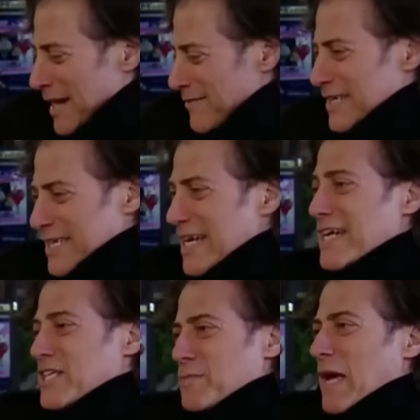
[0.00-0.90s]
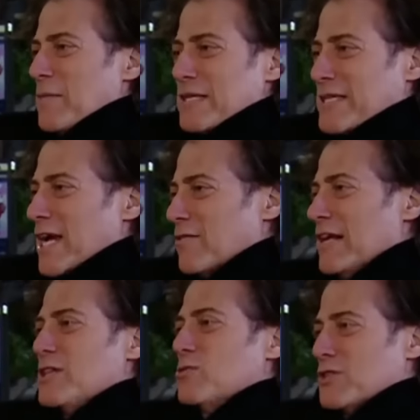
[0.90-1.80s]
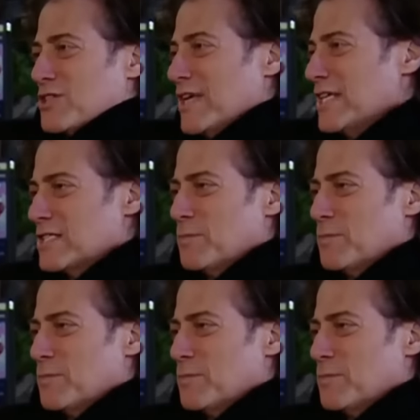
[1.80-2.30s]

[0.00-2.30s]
I have a gig. He's paying me 10 grand to do a set.